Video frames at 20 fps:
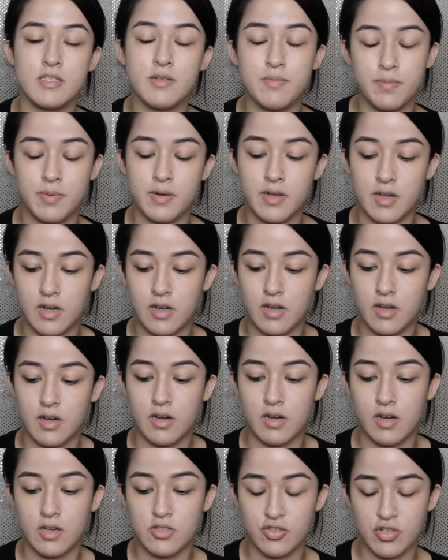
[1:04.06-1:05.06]
to
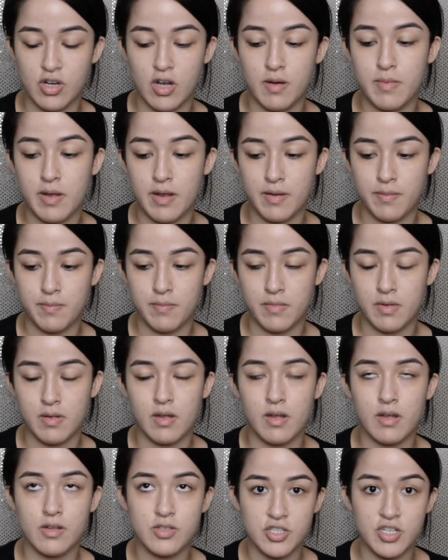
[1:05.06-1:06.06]
draw my
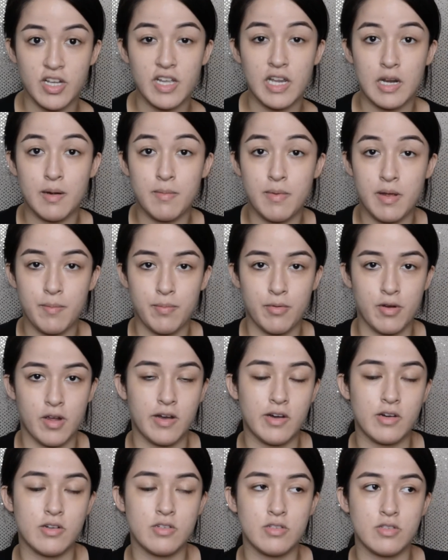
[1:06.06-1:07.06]
shade in my
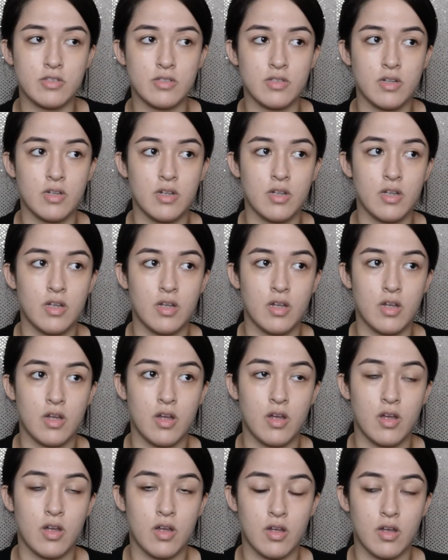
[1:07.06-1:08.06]
brows
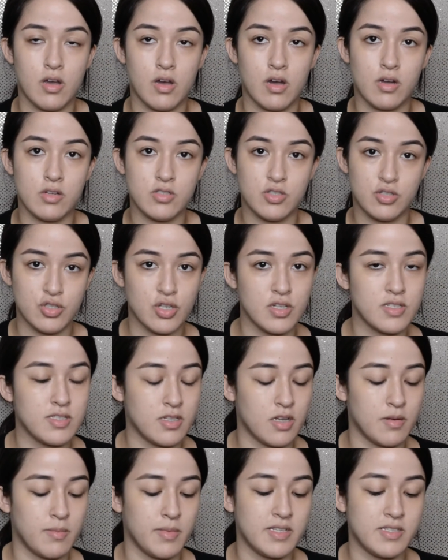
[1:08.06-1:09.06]
just
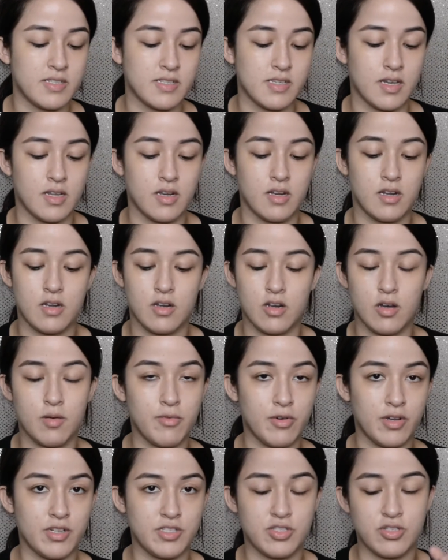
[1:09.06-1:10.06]
on my skin, no
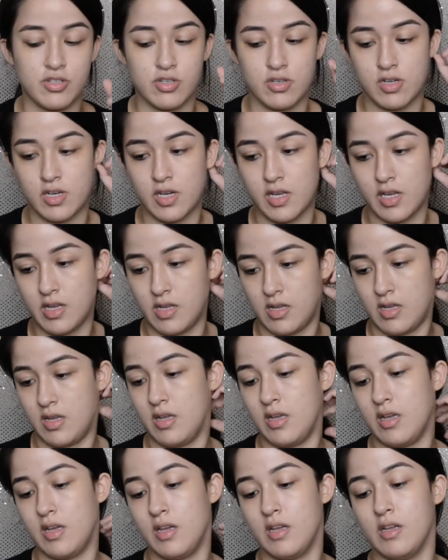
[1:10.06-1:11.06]
moisture on
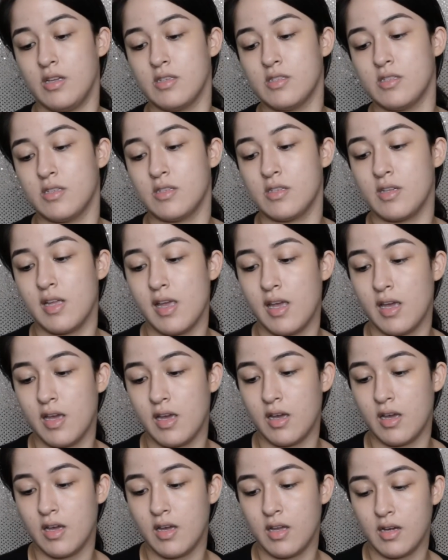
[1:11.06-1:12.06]
it,
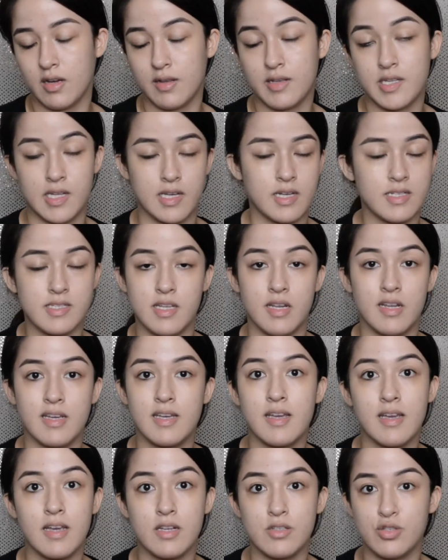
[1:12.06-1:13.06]
and because then it
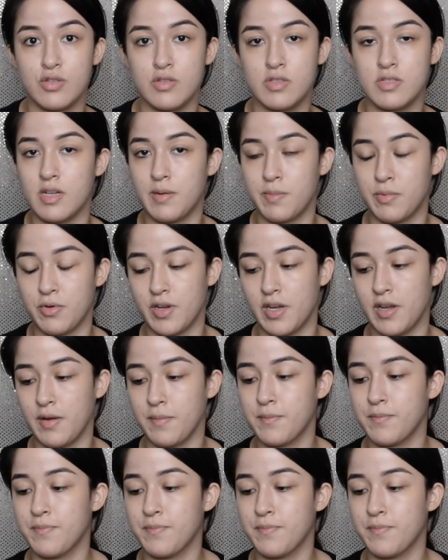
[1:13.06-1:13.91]
can get too slippery.